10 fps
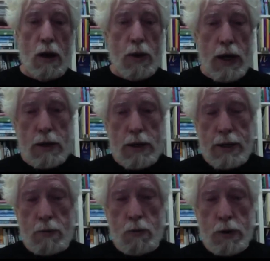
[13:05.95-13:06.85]
Well,
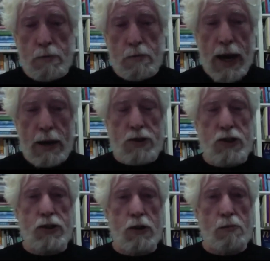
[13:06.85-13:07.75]
it wouldn't matter
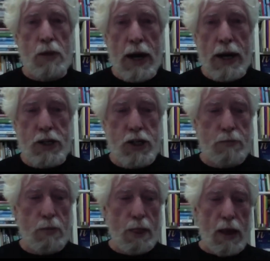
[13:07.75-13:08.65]
so
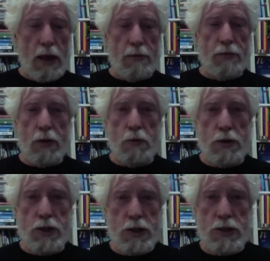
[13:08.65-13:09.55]
much if there were
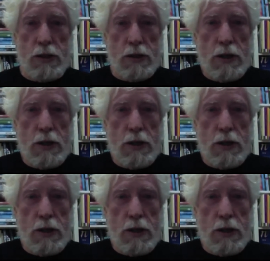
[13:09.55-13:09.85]
just,